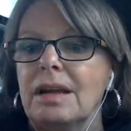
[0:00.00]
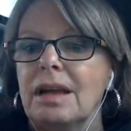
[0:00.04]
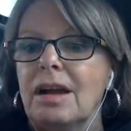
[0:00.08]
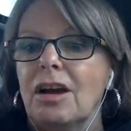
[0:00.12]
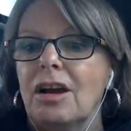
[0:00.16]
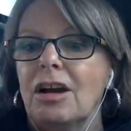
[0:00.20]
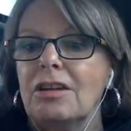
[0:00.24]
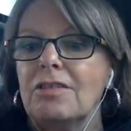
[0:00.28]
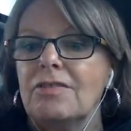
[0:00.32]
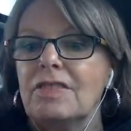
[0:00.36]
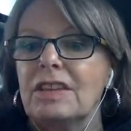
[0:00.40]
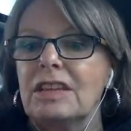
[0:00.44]

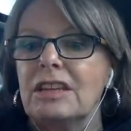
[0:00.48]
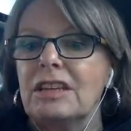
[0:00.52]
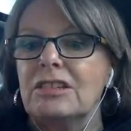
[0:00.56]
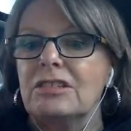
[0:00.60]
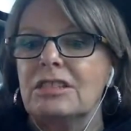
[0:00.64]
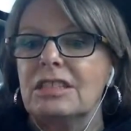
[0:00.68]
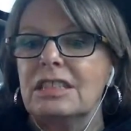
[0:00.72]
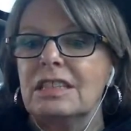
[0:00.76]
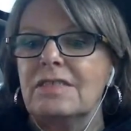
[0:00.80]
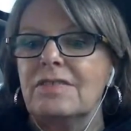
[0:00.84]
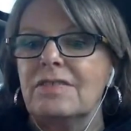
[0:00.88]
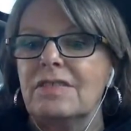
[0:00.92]
RVer
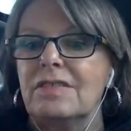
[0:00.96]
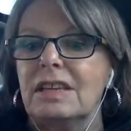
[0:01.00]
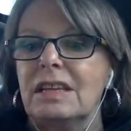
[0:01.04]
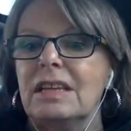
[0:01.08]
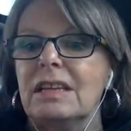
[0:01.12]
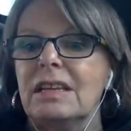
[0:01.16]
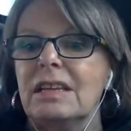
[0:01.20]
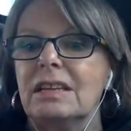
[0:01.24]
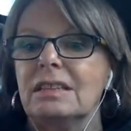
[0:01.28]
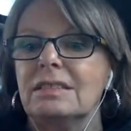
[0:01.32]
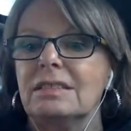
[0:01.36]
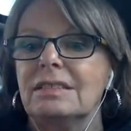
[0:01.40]

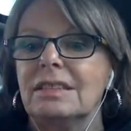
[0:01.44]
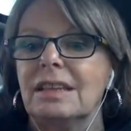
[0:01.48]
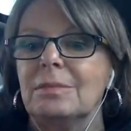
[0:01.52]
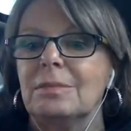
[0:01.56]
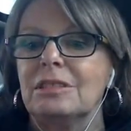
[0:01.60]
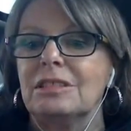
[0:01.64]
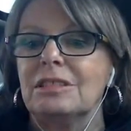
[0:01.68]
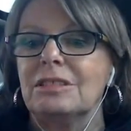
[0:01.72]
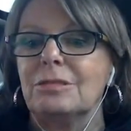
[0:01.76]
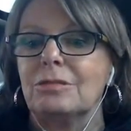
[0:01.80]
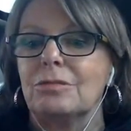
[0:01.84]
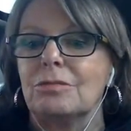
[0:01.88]
TV. His name
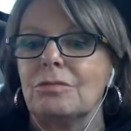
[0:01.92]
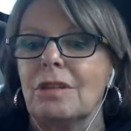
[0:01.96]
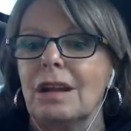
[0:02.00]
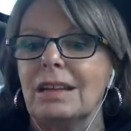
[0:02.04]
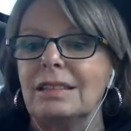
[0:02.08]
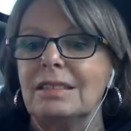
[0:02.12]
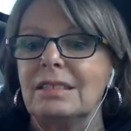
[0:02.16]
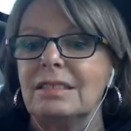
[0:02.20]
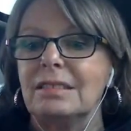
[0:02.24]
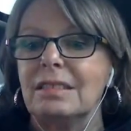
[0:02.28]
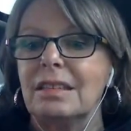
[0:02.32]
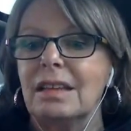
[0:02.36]
is
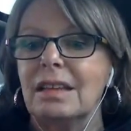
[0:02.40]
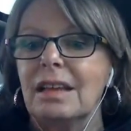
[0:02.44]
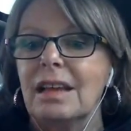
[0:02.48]
Russ.